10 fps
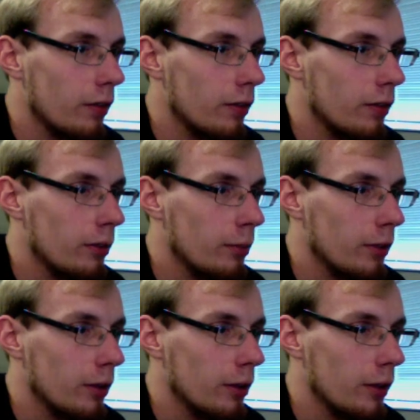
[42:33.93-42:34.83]
So I'm going
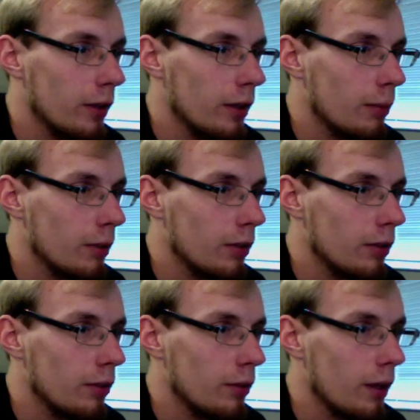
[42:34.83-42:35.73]
to go ahead and I'm going to
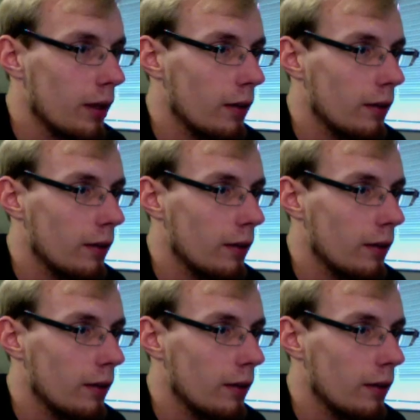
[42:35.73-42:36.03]
do that.